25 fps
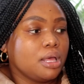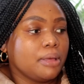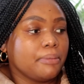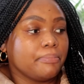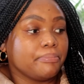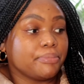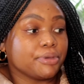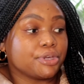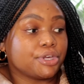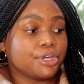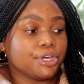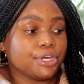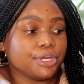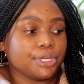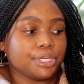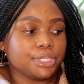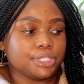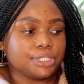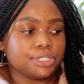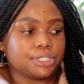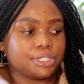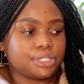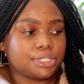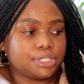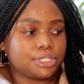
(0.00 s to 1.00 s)

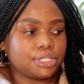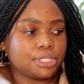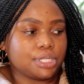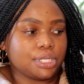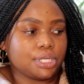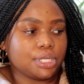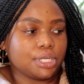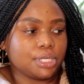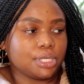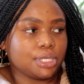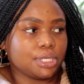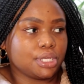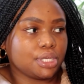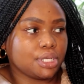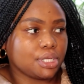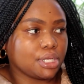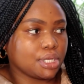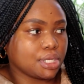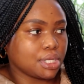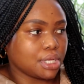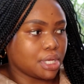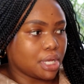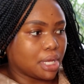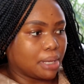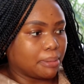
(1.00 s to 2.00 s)
because
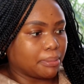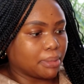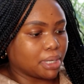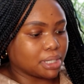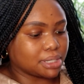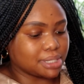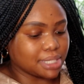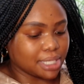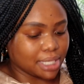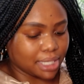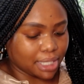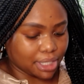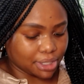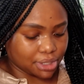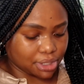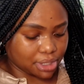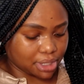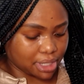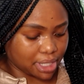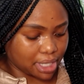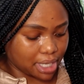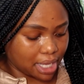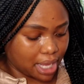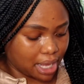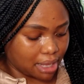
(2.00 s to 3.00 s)
I'm not taking into
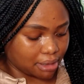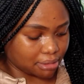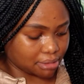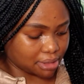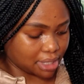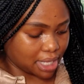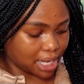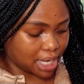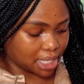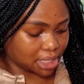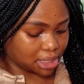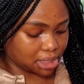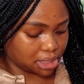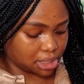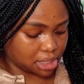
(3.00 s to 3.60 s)
the account that